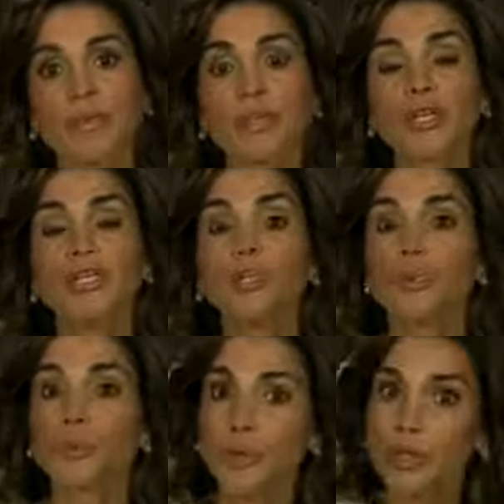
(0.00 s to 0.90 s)
Because
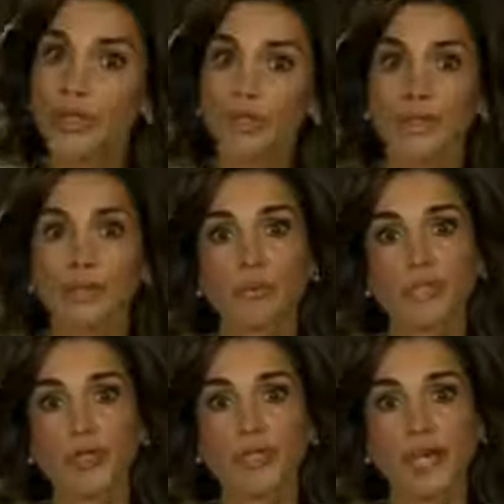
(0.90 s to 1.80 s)
women
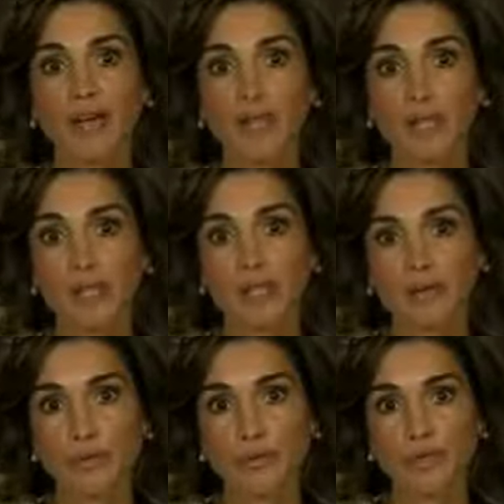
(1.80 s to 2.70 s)
produce half the
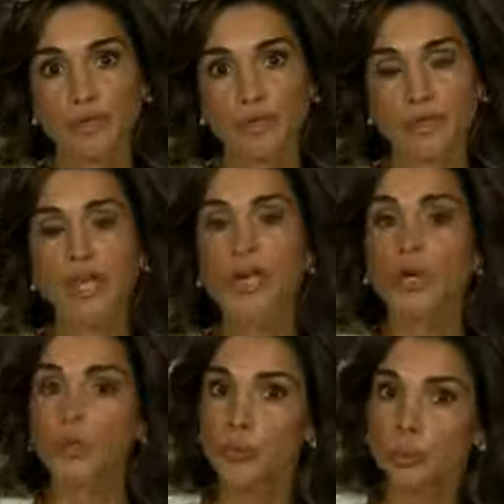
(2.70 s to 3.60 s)
world's food.
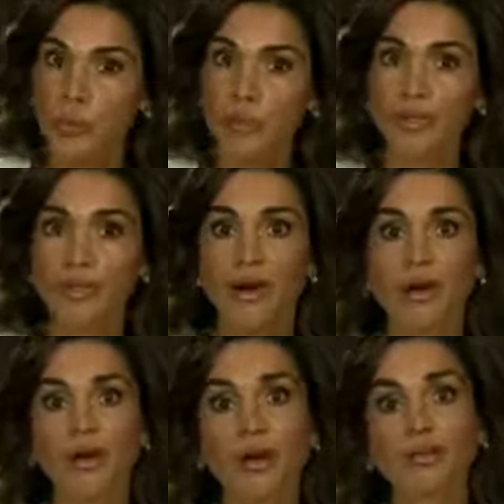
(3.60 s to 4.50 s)
Women
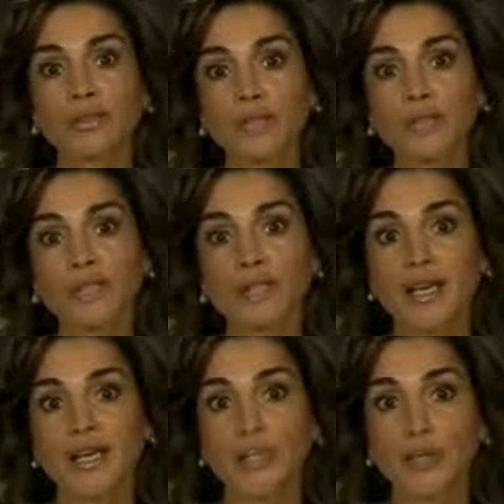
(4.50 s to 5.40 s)
are on the front
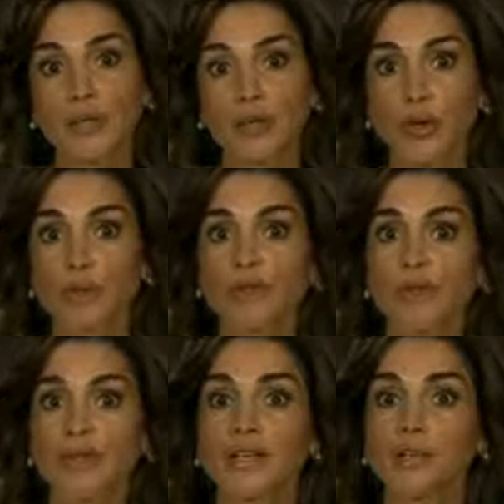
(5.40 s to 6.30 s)
lines when crops
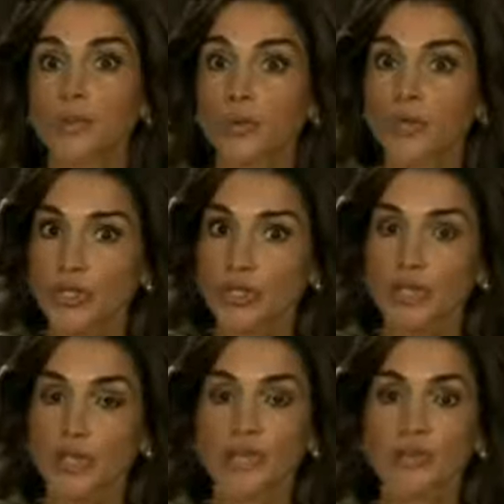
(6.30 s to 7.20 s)
fail or water
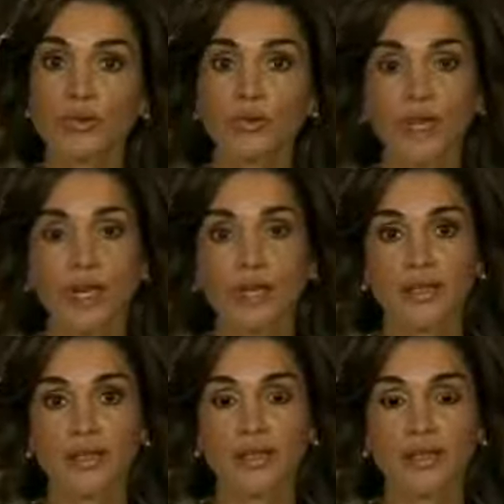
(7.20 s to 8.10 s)
supplies run dry.
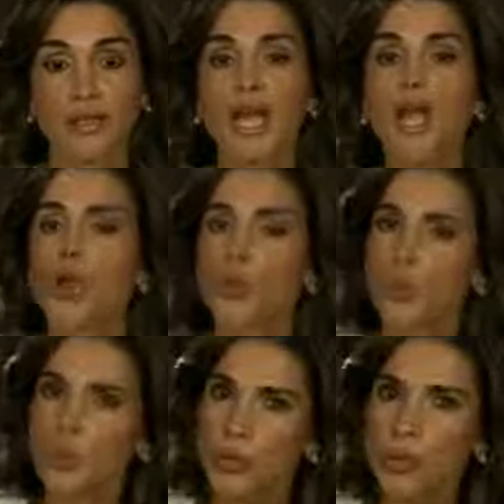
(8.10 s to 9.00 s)

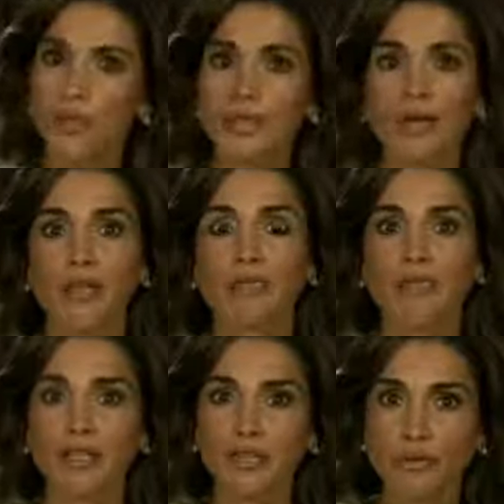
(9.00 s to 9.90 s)
Women come
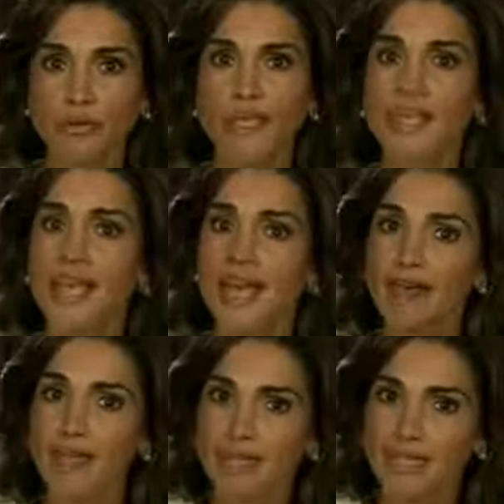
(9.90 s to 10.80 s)
face to face
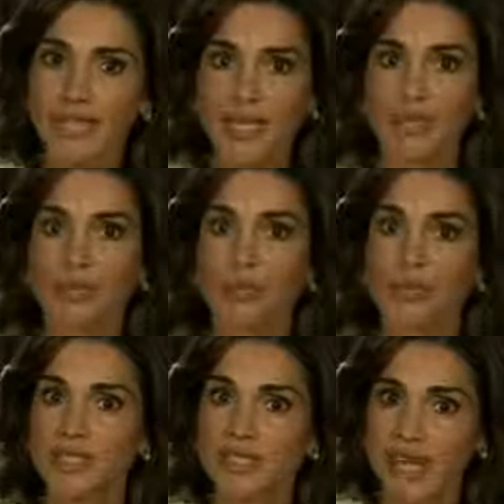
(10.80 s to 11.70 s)
every day
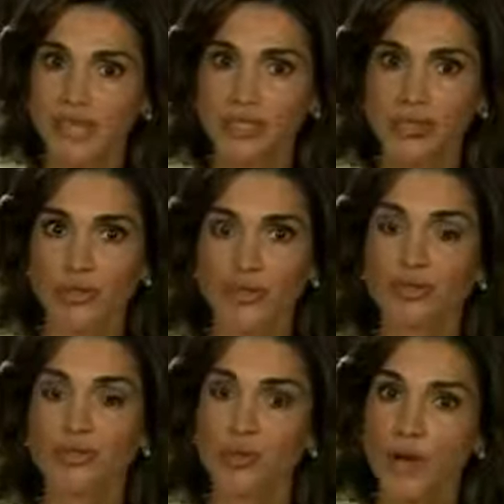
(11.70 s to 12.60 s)
with disaster,
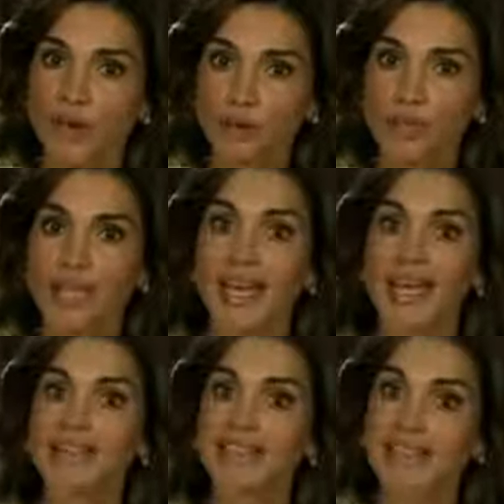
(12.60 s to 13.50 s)
drought,
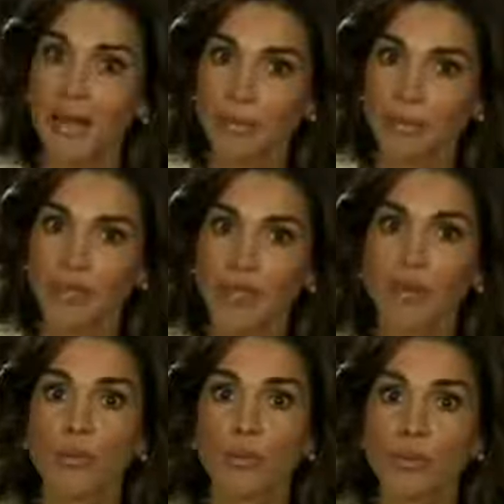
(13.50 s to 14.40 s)
and damage
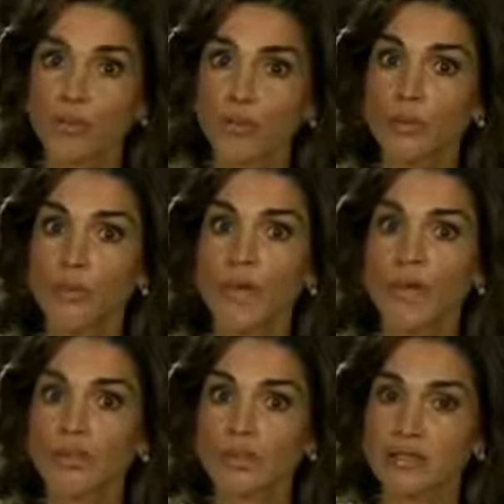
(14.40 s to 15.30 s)
brought on by
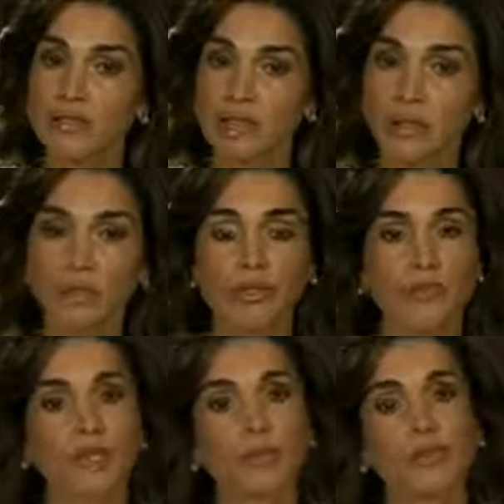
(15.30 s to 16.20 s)
unsustainable
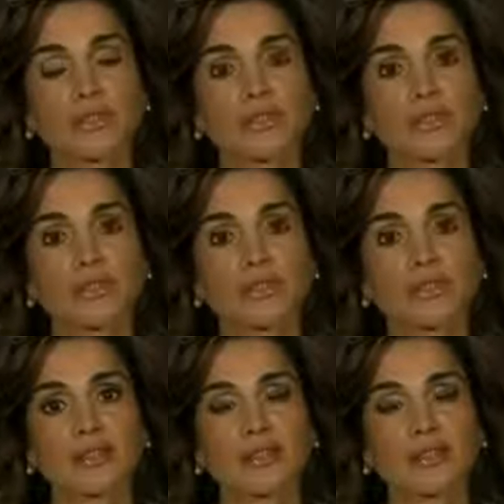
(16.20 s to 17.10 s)
development.
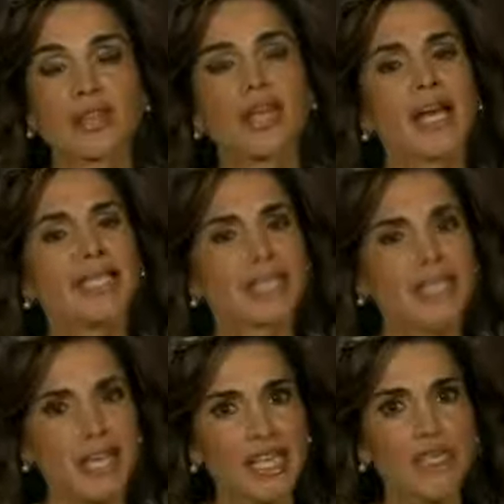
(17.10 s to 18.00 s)
It's
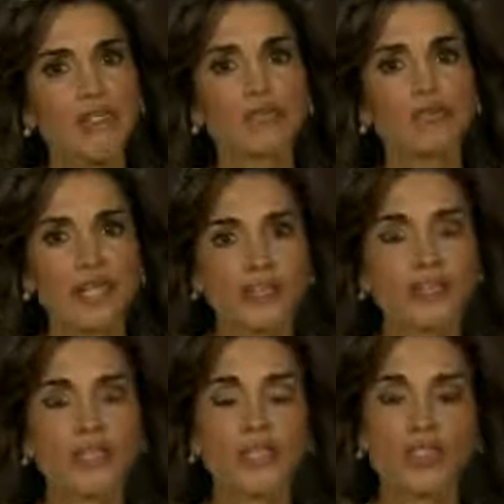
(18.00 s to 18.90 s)
a case of
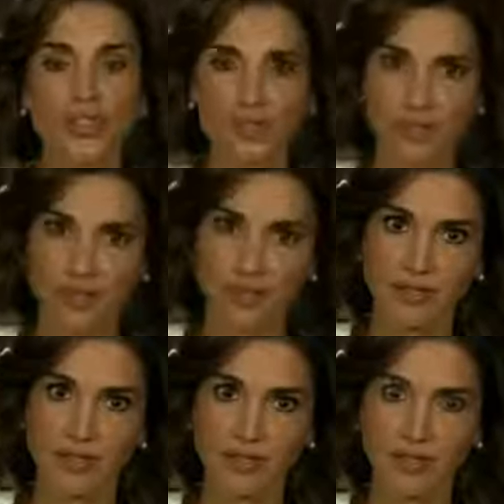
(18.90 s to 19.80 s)
gender
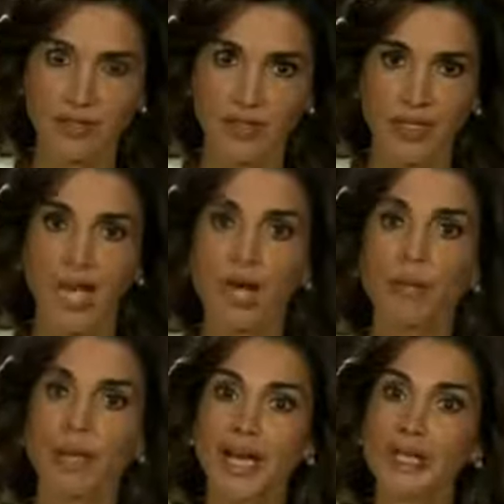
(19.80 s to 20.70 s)
injustice.
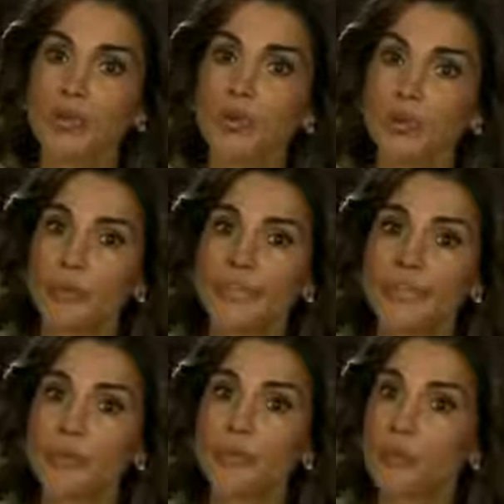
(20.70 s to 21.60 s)
But I know women
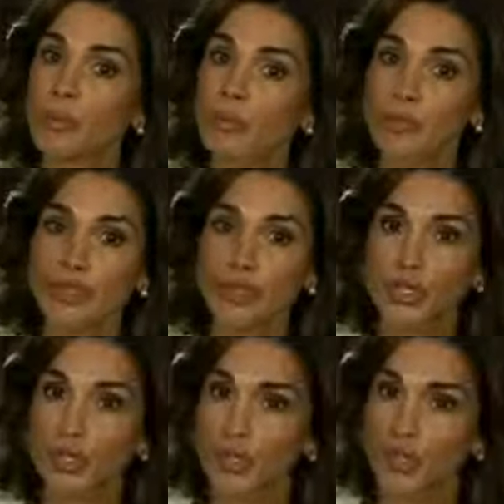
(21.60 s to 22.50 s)
can be more than
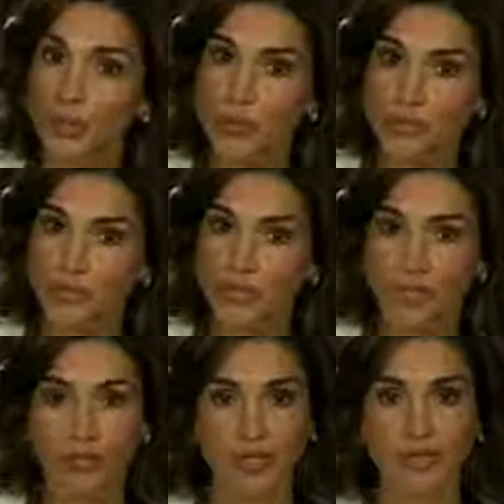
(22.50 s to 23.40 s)
just footnotes of
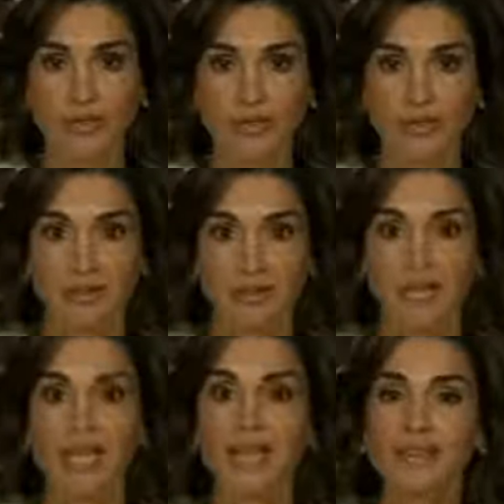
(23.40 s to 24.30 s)
history.
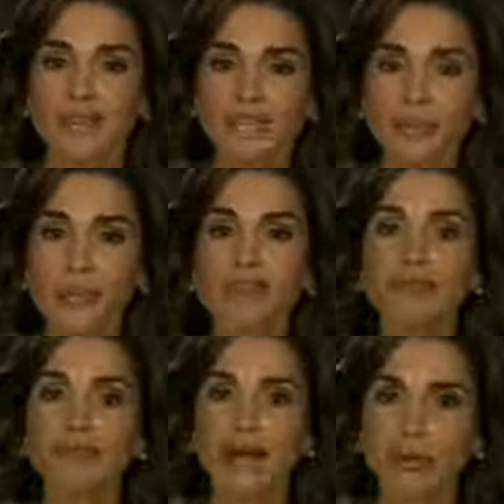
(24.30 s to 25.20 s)
They can be
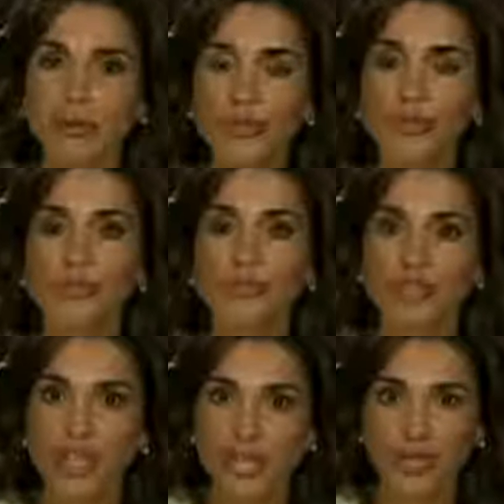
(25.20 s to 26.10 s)
founders
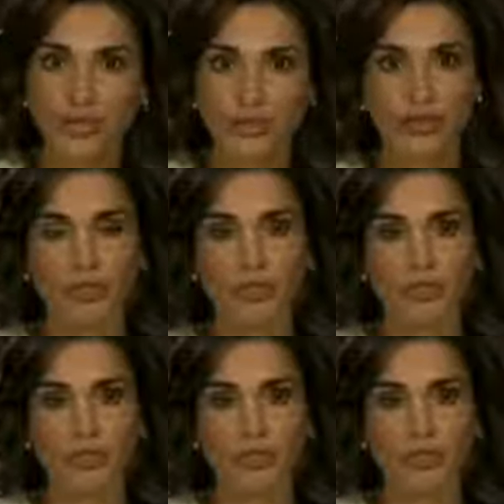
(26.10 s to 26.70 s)
of change.